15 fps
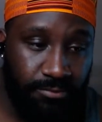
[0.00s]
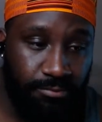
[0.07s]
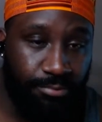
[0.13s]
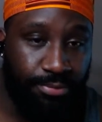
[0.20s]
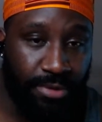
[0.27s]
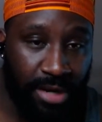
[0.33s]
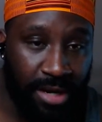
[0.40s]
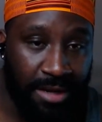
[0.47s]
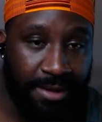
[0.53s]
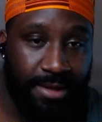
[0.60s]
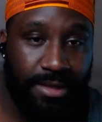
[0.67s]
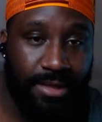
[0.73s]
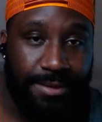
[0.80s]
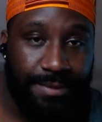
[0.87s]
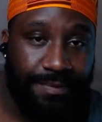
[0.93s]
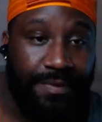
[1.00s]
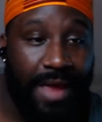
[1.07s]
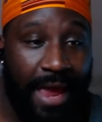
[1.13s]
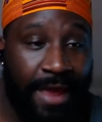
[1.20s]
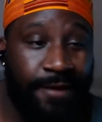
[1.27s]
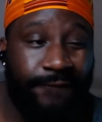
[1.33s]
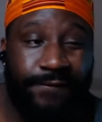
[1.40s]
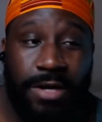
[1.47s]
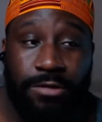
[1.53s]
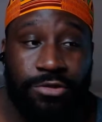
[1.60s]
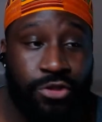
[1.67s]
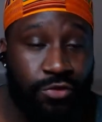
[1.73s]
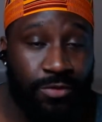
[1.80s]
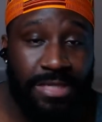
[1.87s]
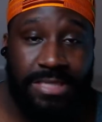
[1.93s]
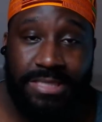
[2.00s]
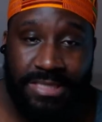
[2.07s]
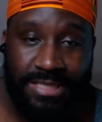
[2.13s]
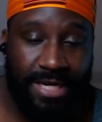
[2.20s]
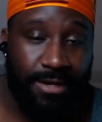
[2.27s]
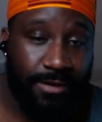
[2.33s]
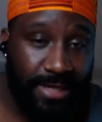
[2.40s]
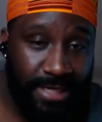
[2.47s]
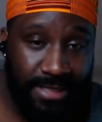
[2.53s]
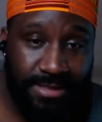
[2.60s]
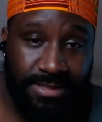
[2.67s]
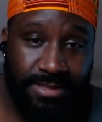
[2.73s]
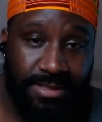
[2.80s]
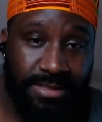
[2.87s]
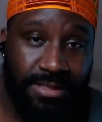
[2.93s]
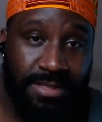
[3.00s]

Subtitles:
but NFL Street series,